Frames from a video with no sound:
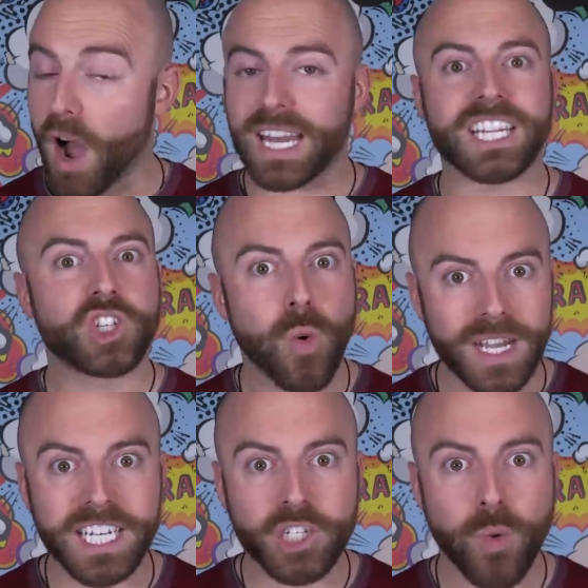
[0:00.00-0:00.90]
But in
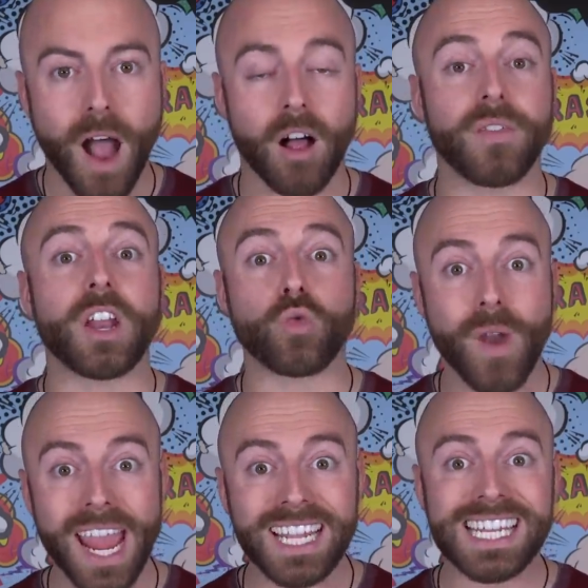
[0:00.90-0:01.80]
twenty twelve, an
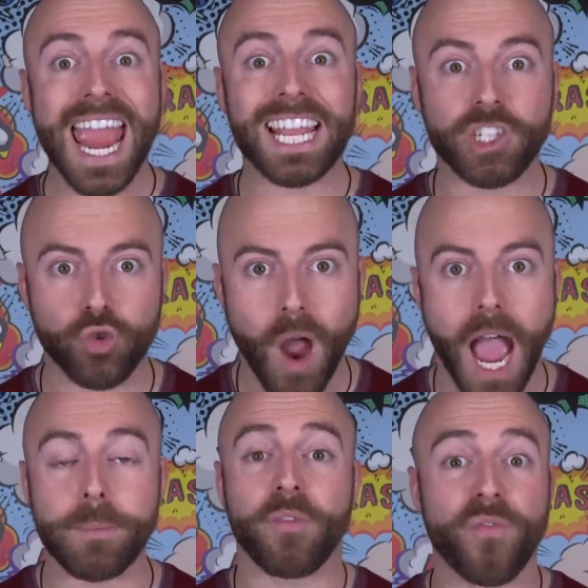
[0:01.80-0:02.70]
orangutan
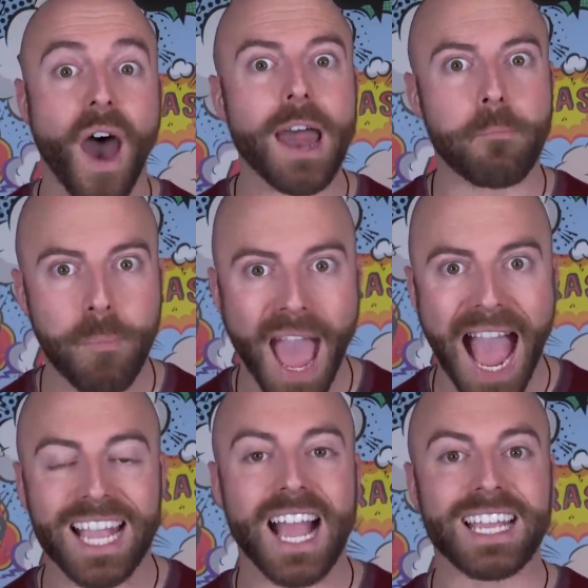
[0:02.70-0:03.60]
tribe fought
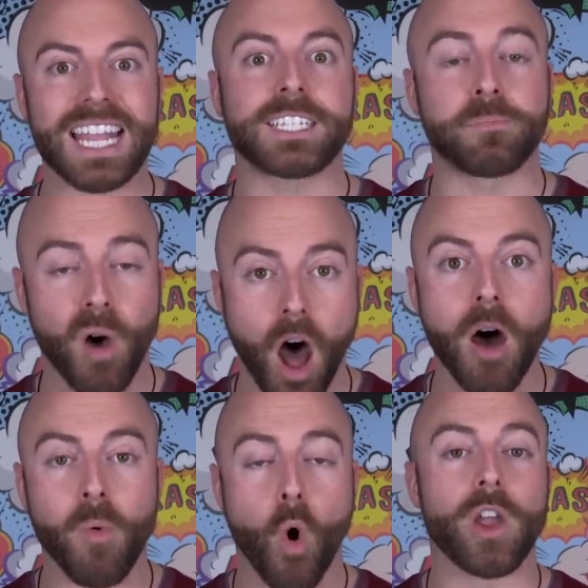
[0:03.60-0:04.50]
back against
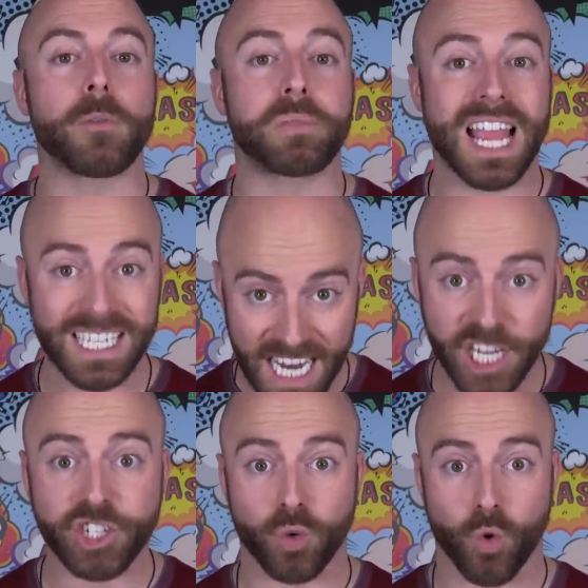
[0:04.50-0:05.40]
palm oil
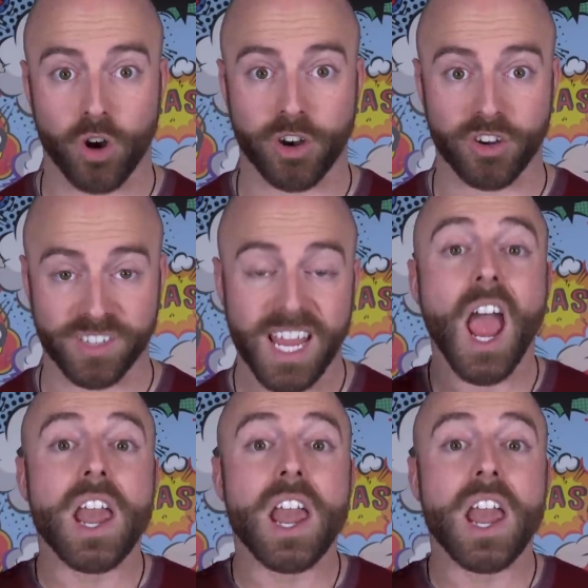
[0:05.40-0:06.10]
plantation workers,